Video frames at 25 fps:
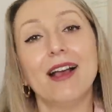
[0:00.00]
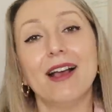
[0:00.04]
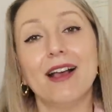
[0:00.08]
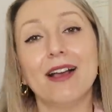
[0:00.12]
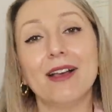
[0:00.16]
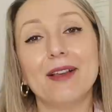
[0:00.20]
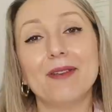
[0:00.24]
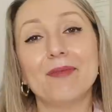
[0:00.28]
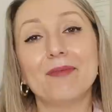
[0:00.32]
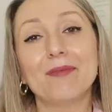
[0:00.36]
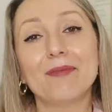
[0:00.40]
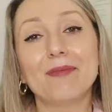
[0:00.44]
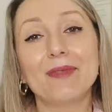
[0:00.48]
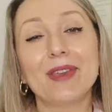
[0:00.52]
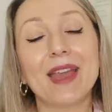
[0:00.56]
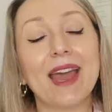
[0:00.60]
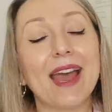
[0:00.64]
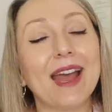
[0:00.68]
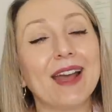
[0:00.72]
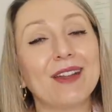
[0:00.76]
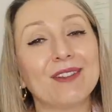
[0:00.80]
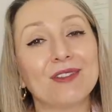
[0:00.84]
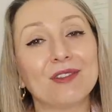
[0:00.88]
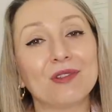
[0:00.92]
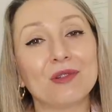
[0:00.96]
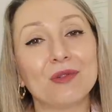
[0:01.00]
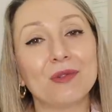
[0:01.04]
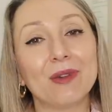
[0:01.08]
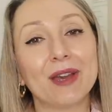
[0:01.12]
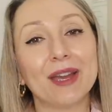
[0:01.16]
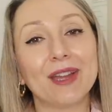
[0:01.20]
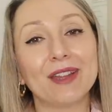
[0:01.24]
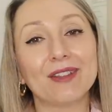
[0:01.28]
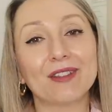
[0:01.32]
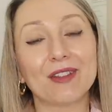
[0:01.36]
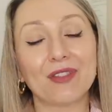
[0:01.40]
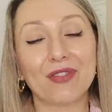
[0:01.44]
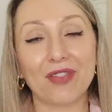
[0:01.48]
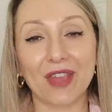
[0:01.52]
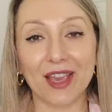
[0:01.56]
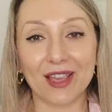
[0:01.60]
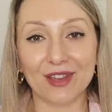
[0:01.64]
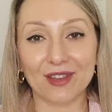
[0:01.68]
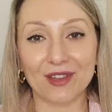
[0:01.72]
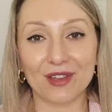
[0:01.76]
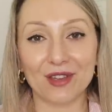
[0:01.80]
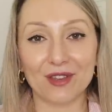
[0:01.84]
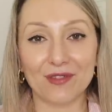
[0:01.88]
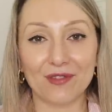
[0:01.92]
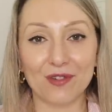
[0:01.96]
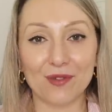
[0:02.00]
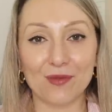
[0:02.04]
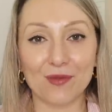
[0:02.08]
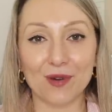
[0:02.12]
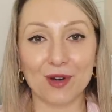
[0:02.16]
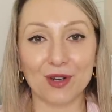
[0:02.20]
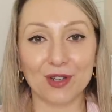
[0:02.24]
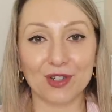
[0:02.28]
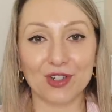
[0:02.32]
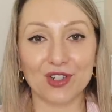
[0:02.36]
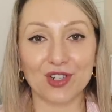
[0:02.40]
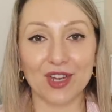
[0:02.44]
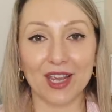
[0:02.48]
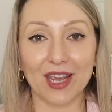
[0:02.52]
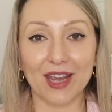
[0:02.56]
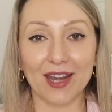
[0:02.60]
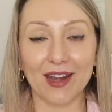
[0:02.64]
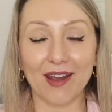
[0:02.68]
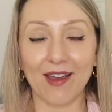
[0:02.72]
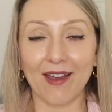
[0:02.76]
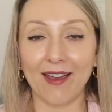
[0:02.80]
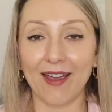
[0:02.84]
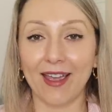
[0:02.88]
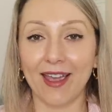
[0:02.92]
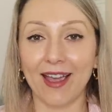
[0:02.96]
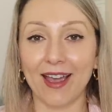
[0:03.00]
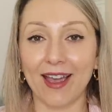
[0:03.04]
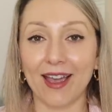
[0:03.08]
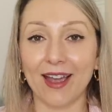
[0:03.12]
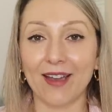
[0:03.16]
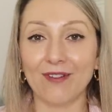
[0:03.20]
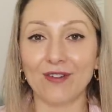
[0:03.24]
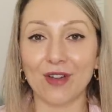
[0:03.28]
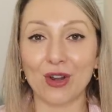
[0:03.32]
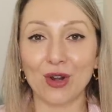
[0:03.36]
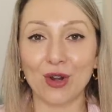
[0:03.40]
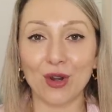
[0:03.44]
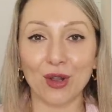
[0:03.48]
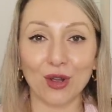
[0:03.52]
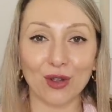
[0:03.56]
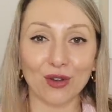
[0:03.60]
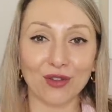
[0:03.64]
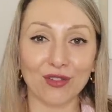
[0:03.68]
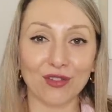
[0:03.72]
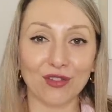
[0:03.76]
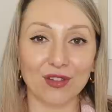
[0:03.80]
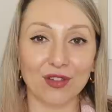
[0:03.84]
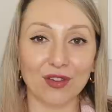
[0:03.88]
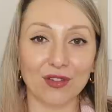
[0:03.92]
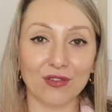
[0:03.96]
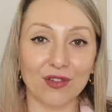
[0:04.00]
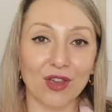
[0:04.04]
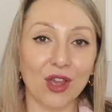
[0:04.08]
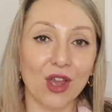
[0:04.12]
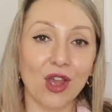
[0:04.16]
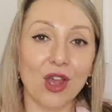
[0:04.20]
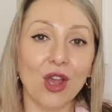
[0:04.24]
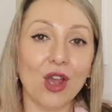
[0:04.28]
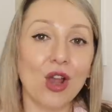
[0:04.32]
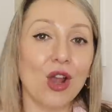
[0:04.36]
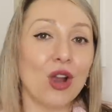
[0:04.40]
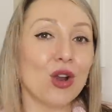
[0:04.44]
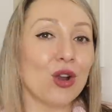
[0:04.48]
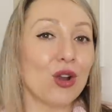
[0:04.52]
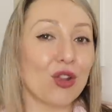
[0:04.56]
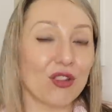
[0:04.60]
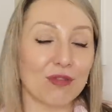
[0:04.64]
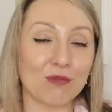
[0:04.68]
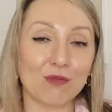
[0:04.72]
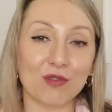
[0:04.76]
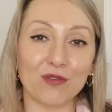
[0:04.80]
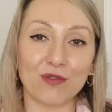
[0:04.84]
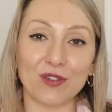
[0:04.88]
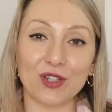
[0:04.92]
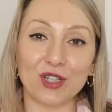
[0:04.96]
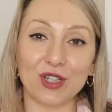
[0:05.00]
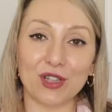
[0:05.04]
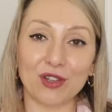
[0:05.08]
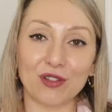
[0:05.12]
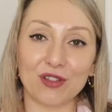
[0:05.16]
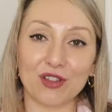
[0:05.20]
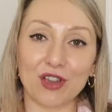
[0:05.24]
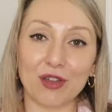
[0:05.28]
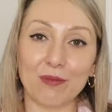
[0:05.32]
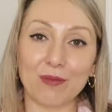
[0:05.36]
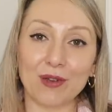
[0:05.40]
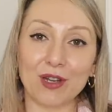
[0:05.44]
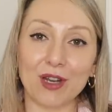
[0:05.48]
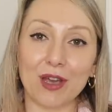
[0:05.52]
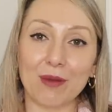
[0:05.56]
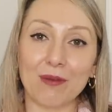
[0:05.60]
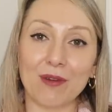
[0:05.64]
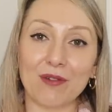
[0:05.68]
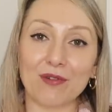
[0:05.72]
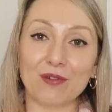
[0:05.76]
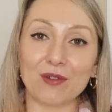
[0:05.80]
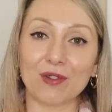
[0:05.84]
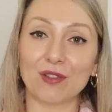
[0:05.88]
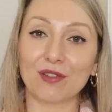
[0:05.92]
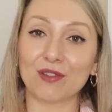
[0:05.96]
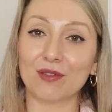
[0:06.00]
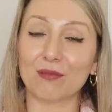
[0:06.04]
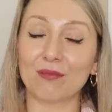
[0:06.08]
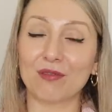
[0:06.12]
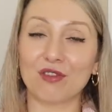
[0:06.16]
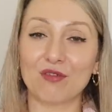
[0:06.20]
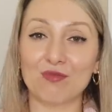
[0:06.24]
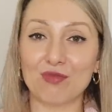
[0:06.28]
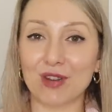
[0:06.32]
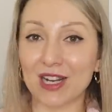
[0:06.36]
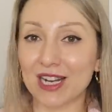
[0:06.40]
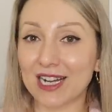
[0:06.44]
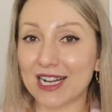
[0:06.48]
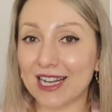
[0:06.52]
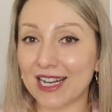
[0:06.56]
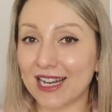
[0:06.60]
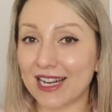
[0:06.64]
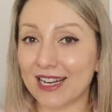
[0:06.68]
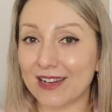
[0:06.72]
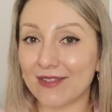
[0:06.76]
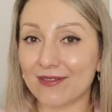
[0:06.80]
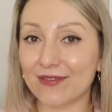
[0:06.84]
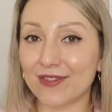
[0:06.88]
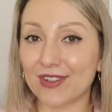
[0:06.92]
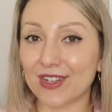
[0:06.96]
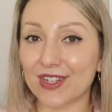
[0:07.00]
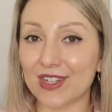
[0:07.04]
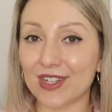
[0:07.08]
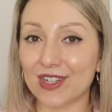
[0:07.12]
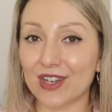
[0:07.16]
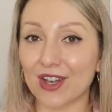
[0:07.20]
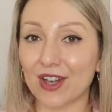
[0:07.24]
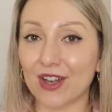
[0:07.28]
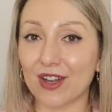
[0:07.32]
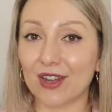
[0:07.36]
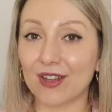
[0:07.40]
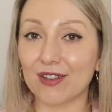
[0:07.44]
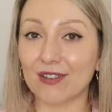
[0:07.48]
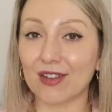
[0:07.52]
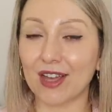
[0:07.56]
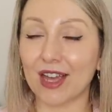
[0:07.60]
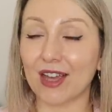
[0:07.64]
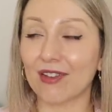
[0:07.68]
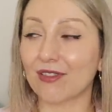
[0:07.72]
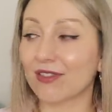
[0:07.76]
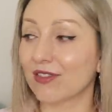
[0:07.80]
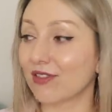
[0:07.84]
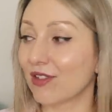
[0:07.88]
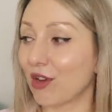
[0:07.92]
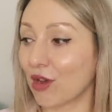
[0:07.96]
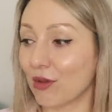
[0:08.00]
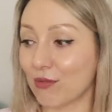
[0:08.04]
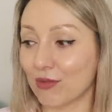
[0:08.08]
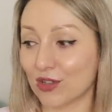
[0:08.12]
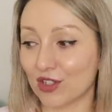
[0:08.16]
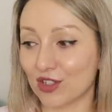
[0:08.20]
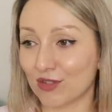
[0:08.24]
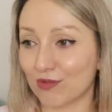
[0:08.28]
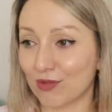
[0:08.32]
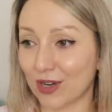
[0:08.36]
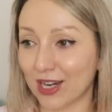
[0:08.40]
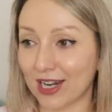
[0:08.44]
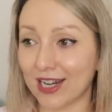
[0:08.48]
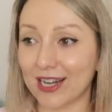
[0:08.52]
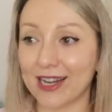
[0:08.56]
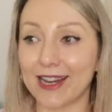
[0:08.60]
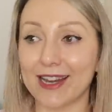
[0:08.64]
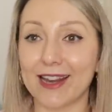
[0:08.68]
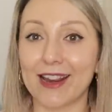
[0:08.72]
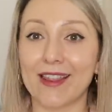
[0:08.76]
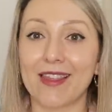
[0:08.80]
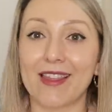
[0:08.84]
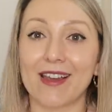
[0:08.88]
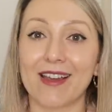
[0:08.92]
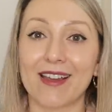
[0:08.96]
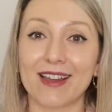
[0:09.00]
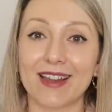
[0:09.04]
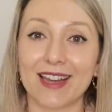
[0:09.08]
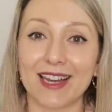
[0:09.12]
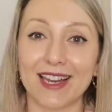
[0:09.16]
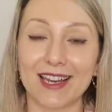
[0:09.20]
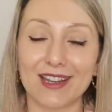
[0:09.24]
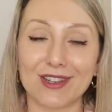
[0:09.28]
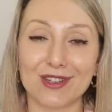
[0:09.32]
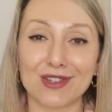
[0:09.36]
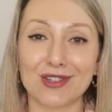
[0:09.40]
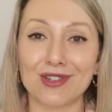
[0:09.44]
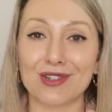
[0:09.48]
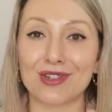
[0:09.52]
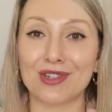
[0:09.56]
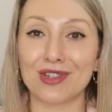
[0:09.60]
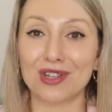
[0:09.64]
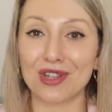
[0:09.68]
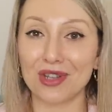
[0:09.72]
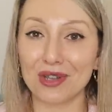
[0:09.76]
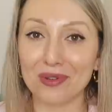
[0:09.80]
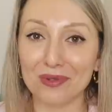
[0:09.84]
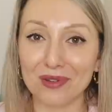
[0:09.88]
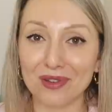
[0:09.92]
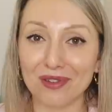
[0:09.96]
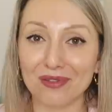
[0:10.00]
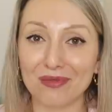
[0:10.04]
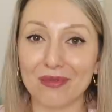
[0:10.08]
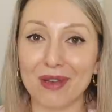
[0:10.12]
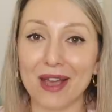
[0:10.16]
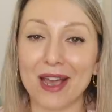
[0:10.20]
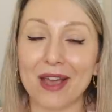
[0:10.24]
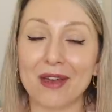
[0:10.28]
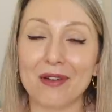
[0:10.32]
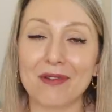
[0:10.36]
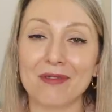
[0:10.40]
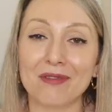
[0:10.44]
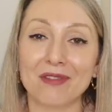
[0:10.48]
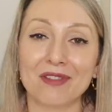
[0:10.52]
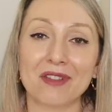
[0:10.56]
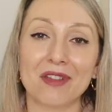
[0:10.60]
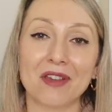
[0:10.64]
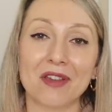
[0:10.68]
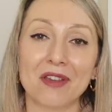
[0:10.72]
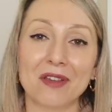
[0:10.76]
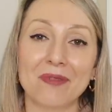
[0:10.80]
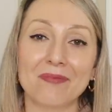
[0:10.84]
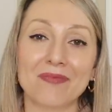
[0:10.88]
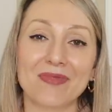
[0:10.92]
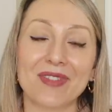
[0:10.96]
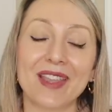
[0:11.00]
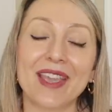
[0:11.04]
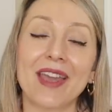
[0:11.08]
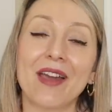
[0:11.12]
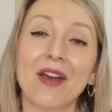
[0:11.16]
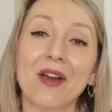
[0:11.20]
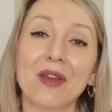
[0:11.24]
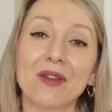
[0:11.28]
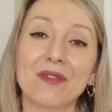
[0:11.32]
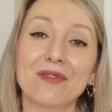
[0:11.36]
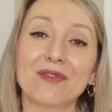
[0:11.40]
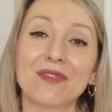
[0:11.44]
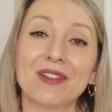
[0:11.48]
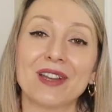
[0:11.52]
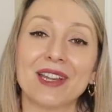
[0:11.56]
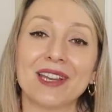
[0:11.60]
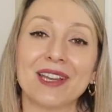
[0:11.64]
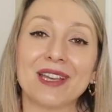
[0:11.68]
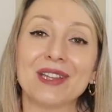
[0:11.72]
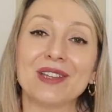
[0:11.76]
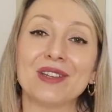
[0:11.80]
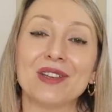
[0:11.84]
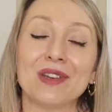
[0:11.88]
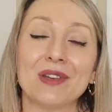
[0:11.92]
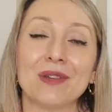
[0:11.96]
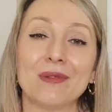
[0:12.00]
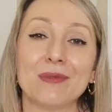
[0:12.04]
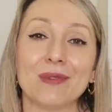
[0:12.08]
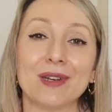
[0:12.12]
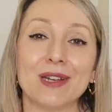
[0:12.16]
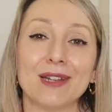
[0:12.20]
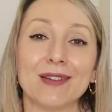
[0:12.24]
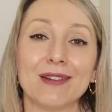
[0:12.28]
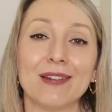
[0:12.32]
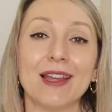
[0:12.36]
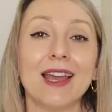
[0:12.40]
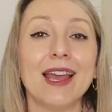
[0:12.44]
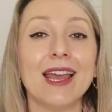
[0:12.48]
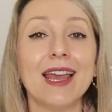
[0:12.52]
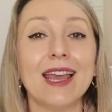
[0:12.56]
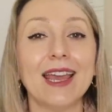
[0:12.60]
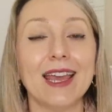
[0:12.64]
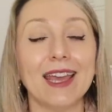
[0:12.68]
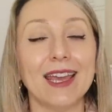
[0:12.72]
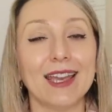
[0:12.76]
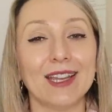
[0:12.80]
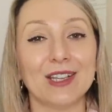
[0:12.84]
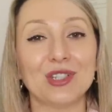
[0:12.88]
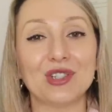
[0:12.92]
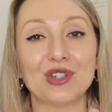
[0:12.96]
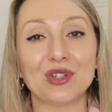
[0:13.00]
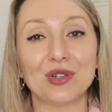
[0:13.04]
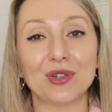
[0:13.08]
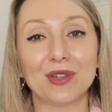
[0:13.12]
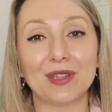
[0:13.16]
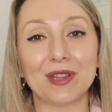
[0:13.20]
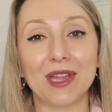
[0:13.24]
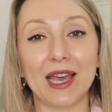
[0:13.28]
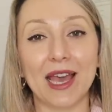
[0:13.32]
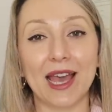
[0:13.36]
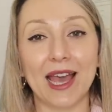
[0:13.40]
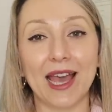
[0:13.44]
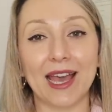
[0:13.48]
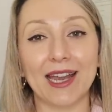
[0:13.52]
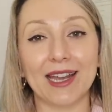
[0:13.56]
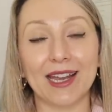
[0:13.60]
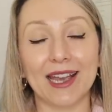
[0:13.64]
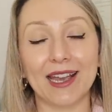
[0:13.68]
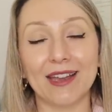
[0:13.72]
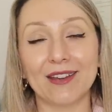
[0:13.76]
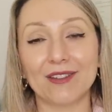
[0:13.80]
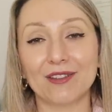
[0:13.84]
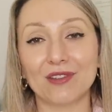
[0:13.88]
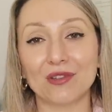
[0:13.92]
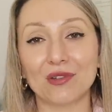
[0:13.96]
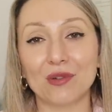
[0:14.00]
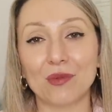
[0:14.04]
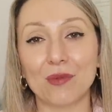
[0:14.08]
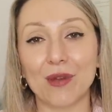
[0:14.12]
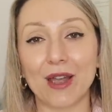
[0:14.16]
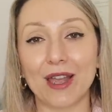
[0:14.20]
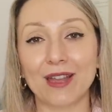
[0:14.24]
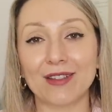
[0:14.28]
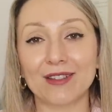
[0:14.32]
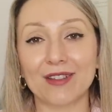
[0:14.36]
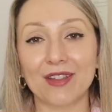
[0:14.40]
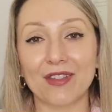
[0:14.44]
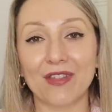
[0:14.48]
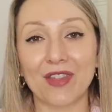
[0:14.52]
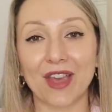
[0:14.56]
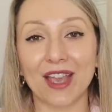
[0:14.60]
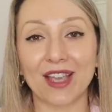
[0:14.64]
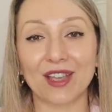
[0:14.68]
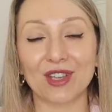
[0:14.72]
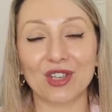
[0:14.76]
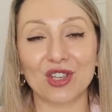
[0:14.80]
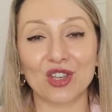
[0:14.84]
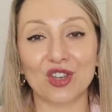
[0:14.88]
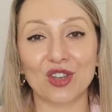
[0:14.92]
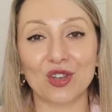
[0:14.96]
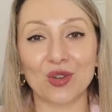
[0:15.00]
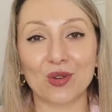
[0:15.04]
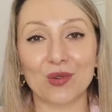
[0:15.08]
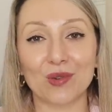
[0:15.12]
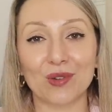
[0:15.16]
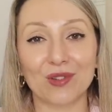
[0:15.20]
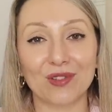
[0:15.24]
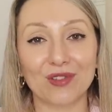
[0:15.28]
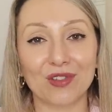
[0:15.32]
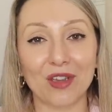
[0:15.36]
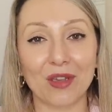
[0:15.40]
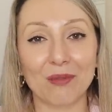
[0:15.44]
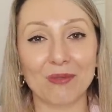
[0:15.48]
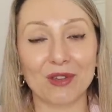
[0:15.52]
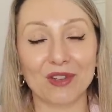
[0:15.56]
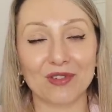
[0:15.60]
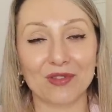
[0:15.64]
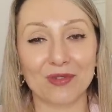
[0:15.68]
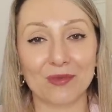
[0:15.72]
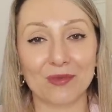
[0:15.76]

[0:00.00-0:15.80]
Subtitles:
Yeah, as always, thank you for watching. I have lots more videos coming up. I've got some spring cleaning videos. I have so much spring cleaning that I need to do as well. So yeah, hopefully you will enjoy that. And as always, thank you so much